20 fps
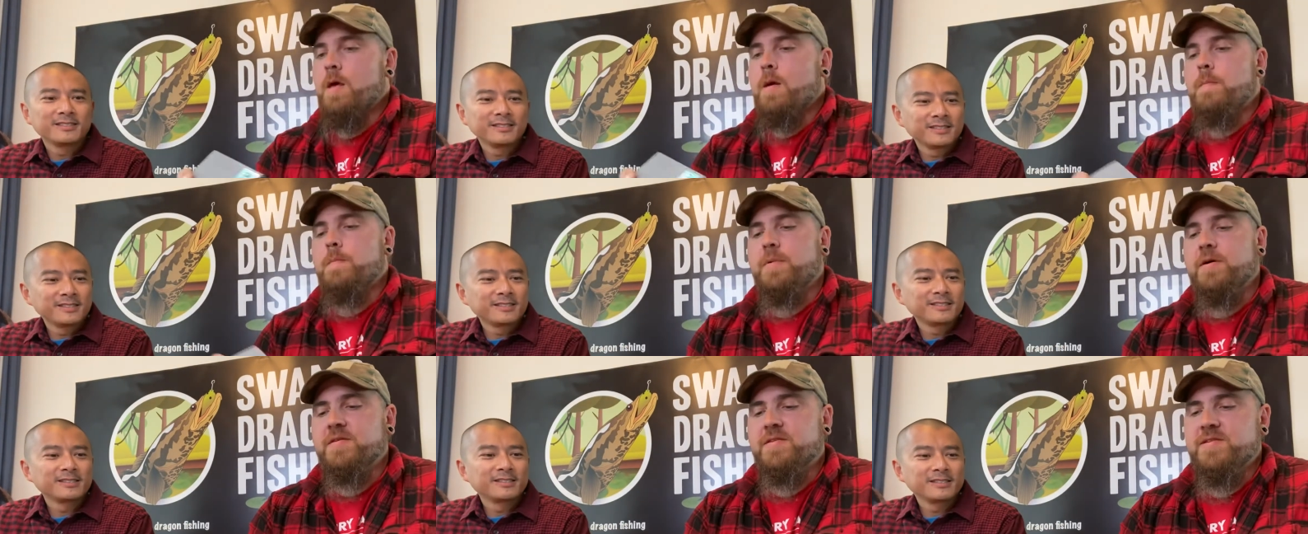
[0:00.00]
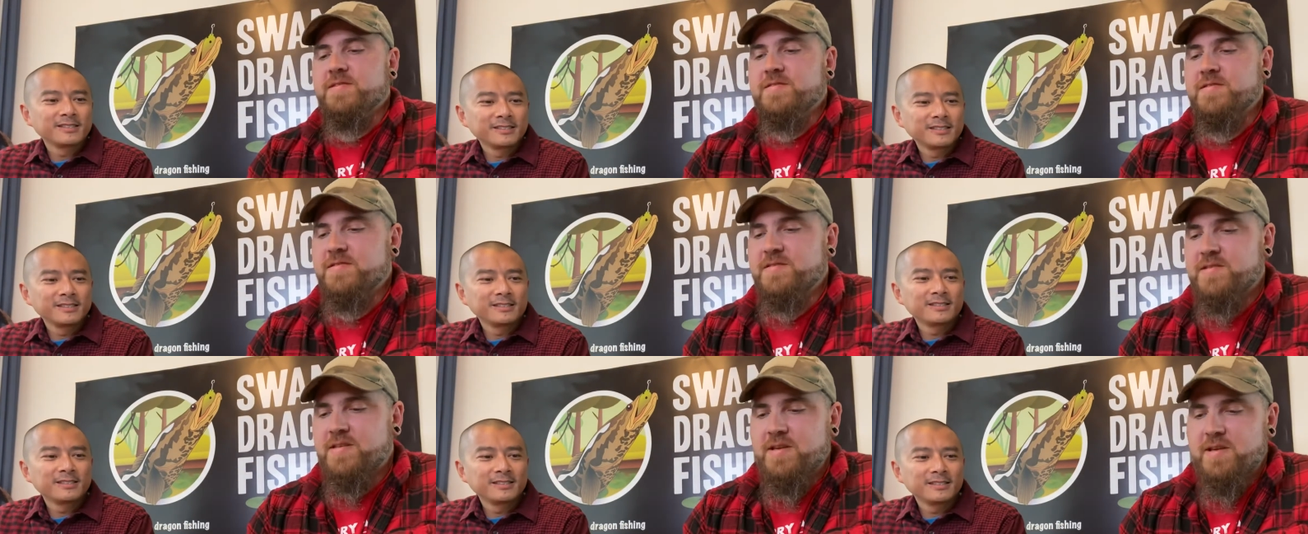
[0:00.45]
Speaker 1: But this is
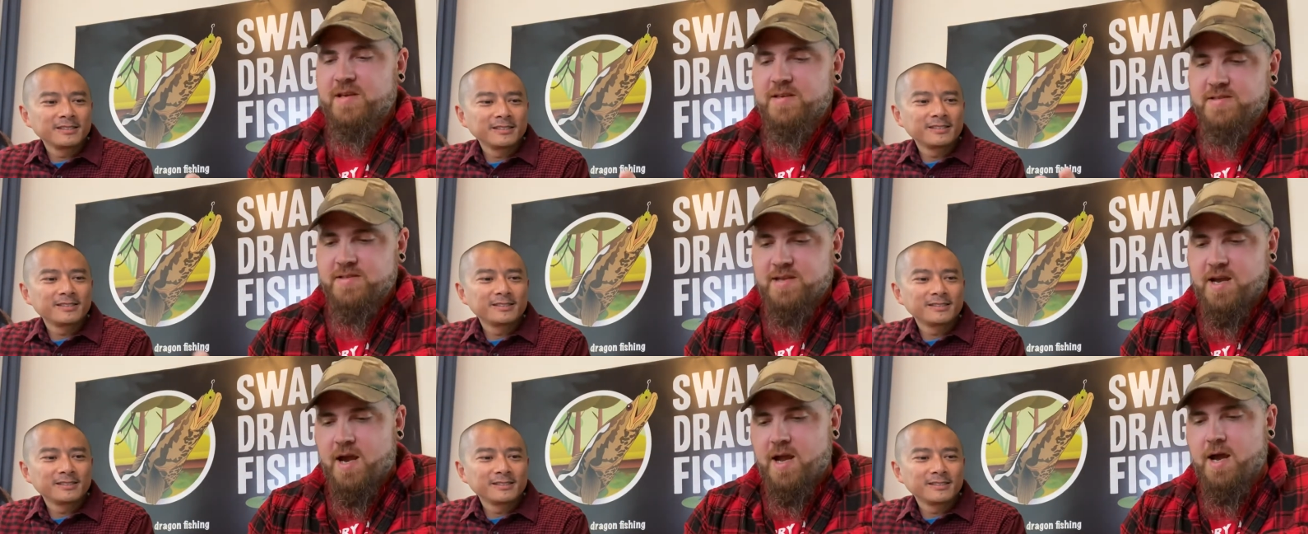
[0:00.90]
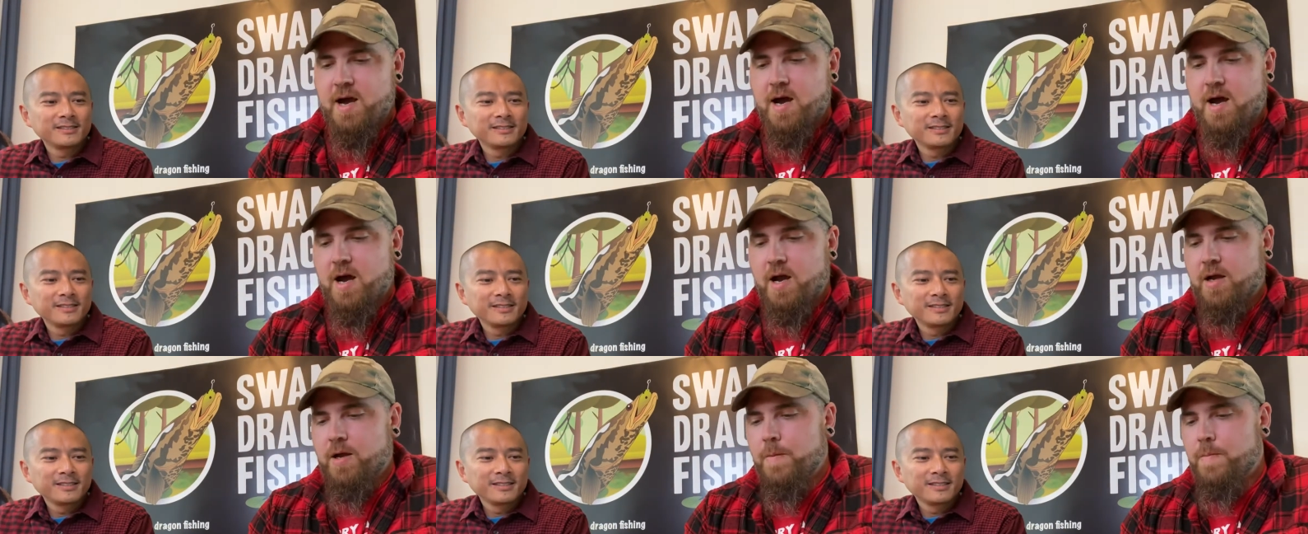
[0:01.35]
the
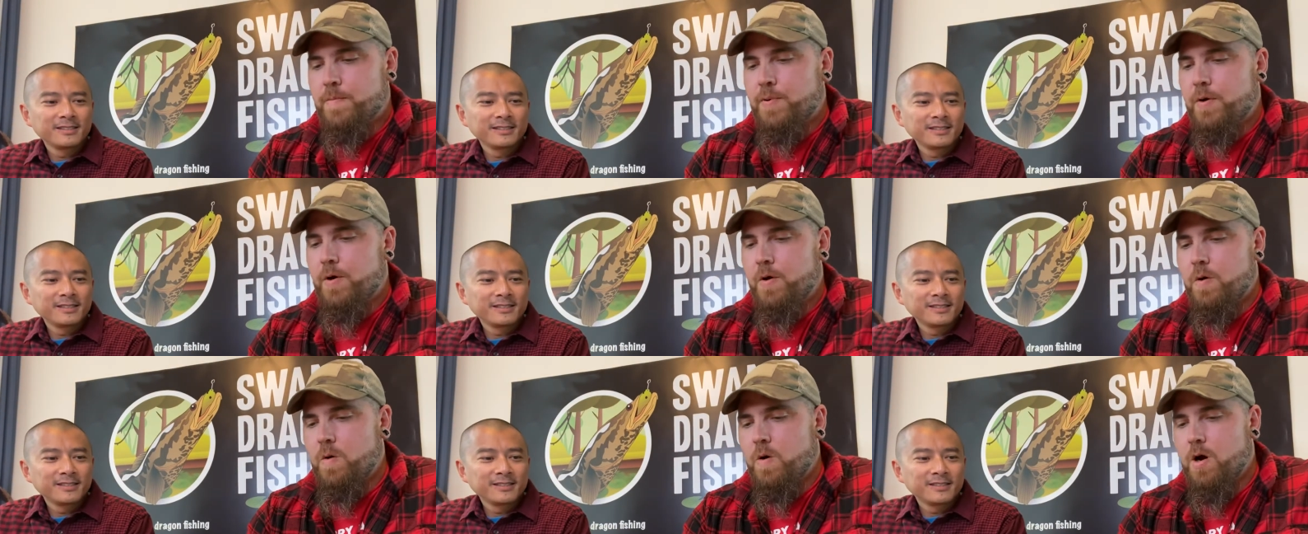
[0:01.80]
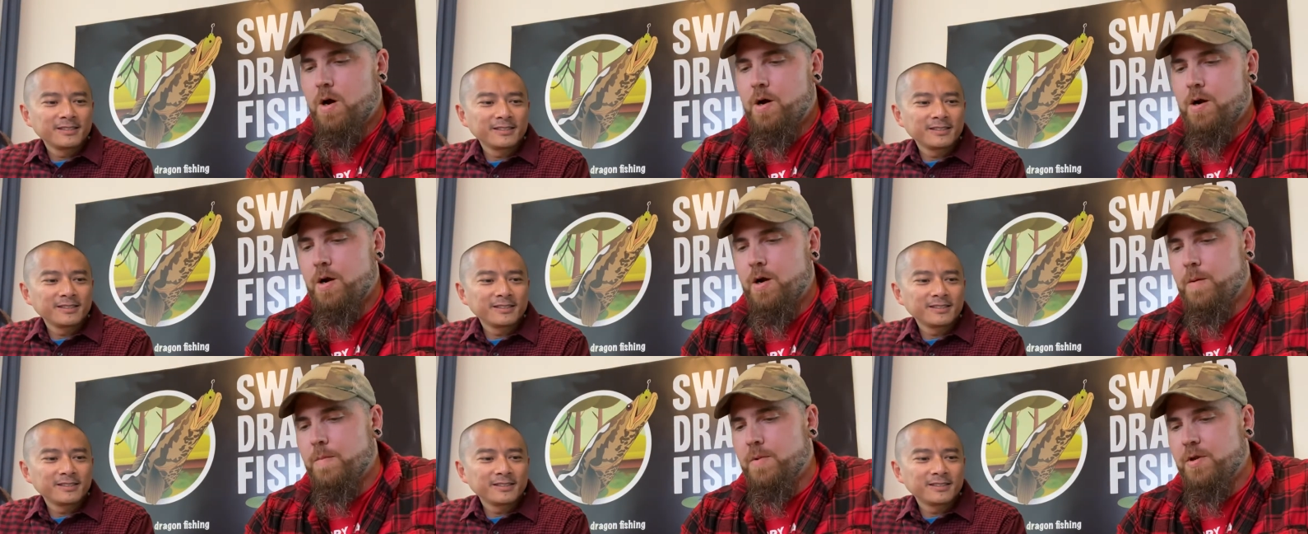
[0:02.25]
Skyhawk Pro Arm